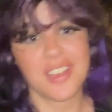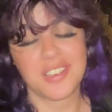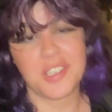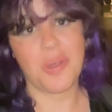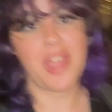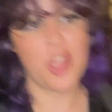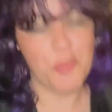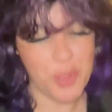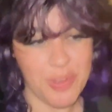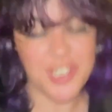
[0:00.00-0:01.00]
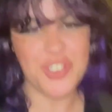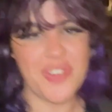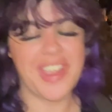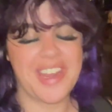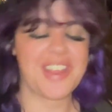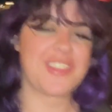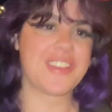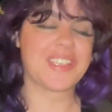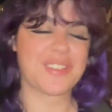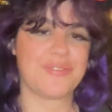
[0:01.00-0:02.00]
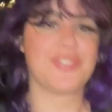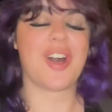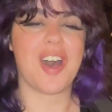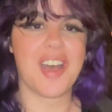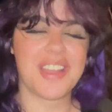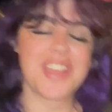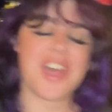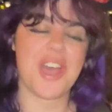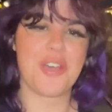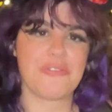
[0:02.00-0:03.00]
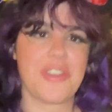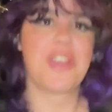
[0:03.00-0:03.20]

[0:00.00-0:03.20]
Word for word: So I hope you enjoyed this vlog of